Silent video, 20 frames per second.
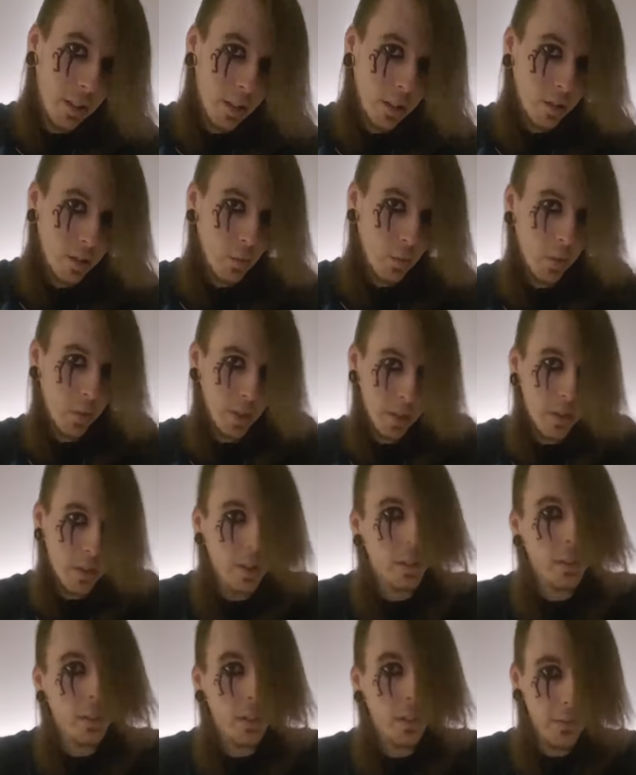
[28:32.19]
because we know
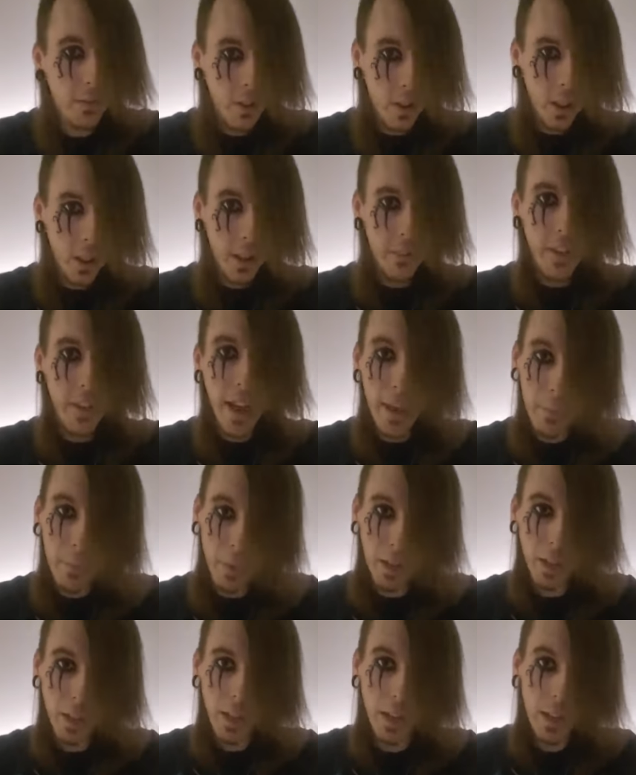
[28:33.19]
how to live our life
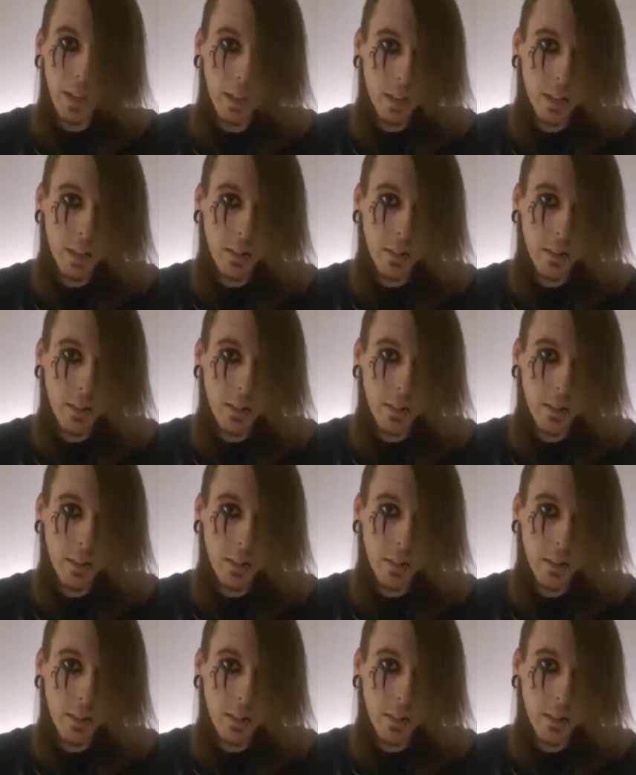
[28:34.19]
happily